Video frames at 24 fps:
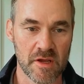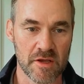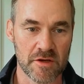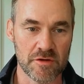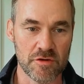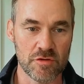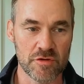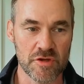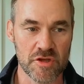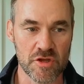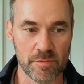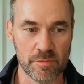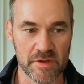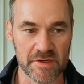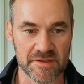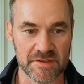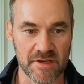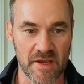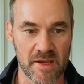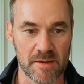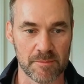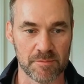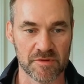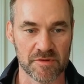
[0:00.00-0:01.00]
New qubit
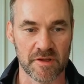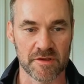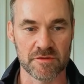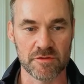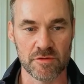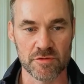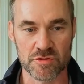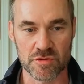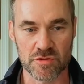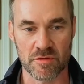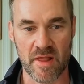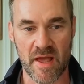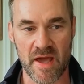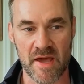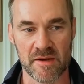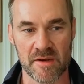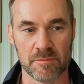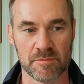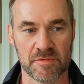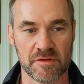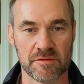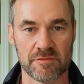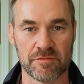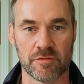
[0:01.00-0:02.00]
types like neutral
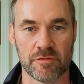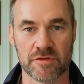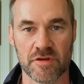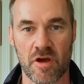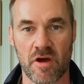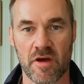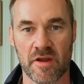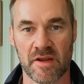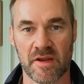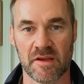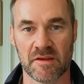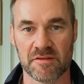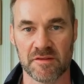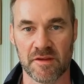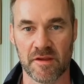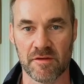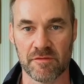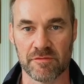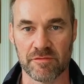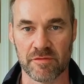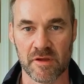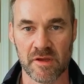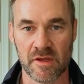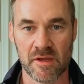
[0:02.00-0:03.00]
atoms and photonics
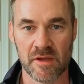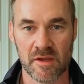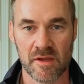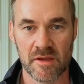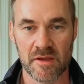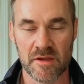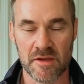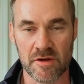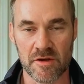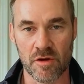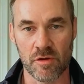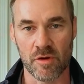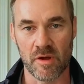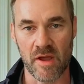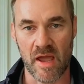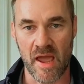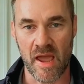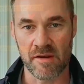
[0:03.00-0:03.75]
have, you know,